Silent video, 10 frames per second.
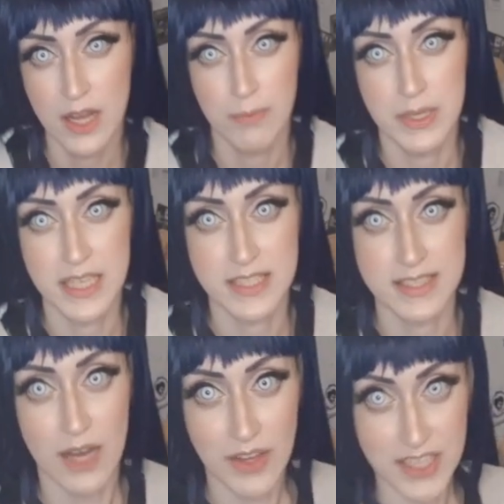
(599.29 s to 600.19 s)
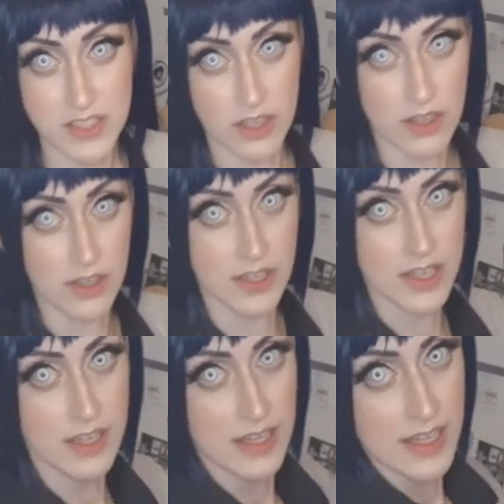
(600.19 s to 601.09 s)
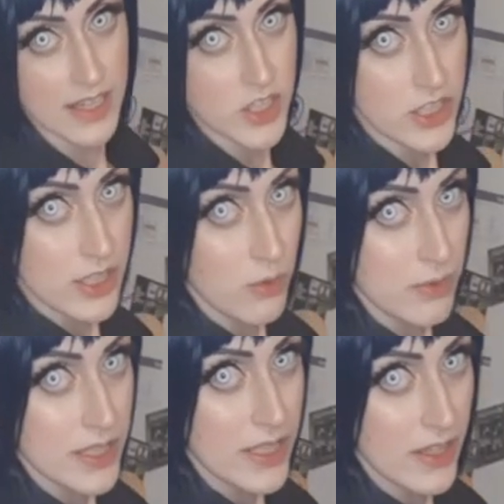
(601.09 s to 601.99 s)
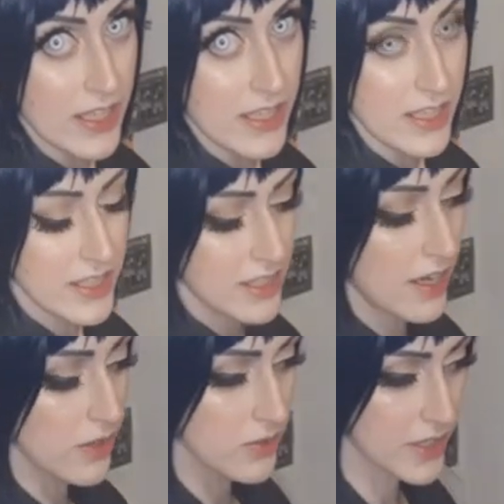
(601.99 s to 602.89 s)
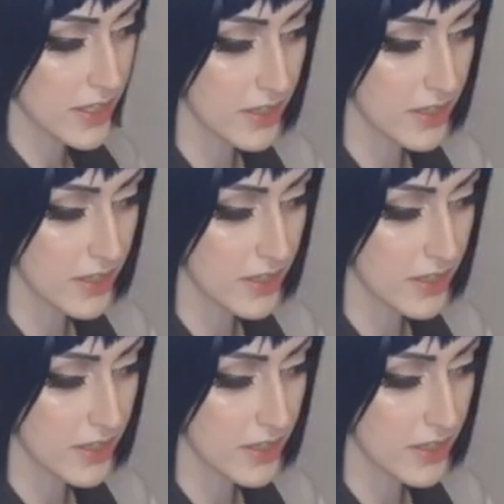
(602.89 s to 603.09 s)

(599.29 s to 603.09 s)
Because now that it's on, I actually really like it. I really